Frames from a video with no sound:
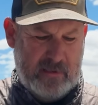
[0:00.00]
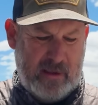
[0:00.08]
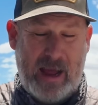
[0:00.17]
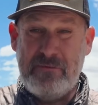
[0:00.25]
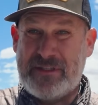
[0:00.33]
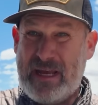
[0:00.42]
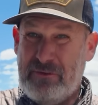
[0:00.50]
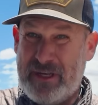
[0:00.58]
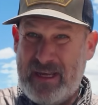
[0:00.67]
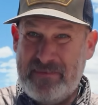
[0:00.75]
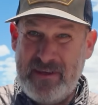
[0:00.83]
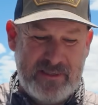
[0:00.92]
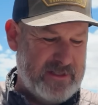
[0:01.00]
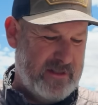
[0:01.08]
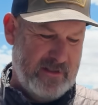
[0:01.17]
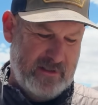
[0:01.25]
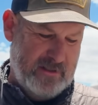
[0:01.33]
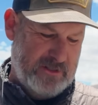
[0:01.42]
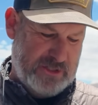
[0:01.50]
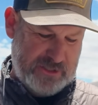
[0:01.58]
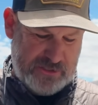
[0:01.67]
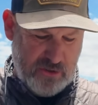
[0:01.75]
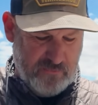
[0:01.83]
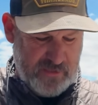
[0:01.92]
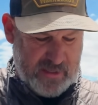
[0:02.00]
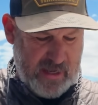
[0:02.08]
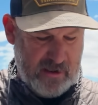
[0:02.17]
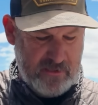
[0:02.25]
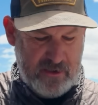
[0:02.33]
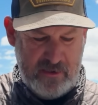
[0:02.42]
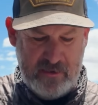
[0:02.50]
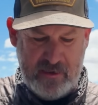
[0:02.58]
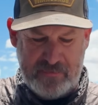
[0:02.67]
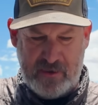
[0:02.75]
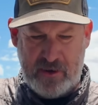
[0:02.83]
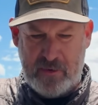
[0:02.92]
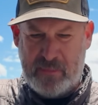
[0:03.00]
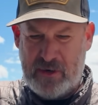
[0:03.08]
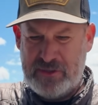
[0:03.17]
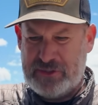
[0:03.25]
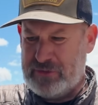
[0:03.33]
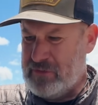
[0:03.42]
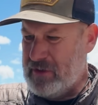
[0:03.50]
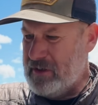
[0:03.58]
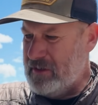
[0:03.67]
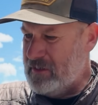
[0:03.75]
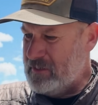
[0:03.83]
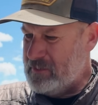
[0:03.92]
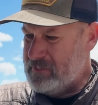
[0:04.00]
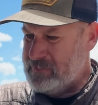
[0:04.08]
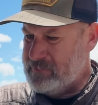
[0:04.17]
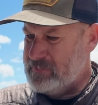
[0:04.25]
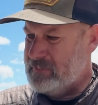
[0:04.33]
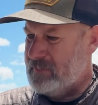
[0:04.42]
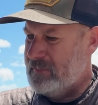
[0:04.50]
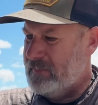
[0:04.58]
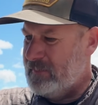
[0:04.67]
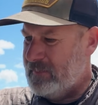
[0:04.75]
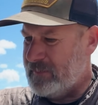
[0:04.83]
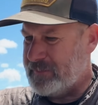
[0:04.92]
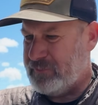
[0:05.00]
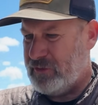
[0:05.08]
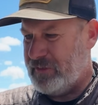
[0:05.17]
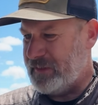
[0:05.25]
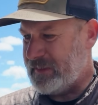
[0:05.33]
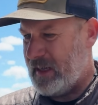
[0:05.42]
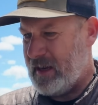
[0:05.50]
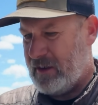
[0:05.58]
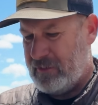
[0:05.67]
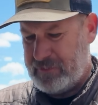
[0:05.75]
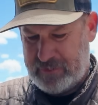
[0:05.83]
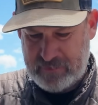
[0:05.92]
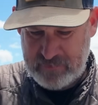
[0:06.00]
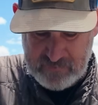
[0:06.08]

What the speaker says: I was able to get this just over the counter at the auto parts store. Let's pull this out